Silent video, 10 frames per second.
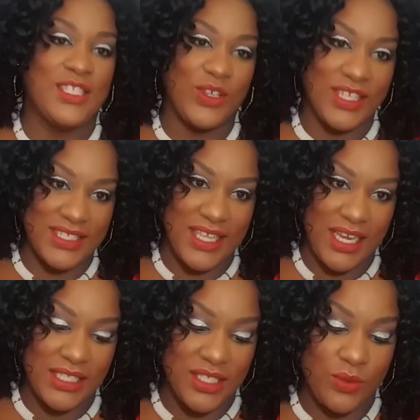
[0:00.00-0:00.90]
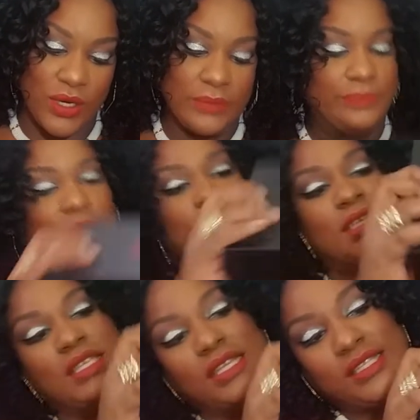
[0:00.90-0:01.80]
so let's get into it
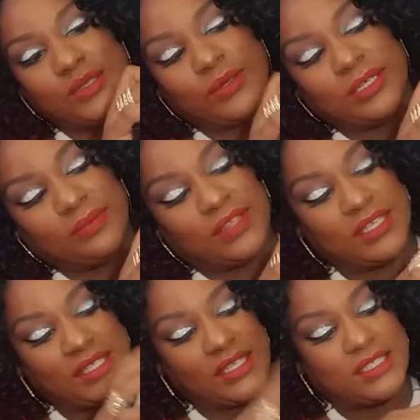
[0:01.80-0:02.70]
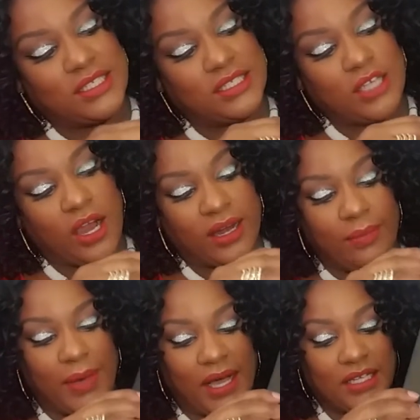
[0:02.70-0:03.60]
let's get into it this is the
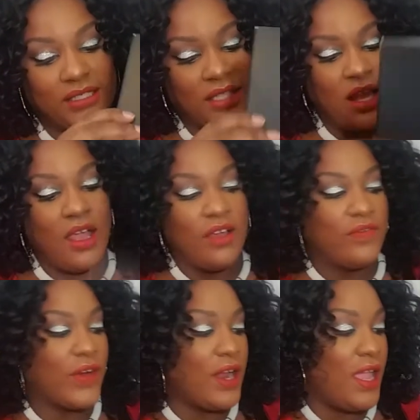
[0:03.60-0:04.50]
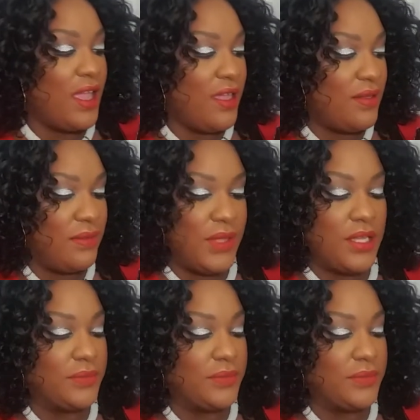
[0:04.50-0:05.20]
target box for him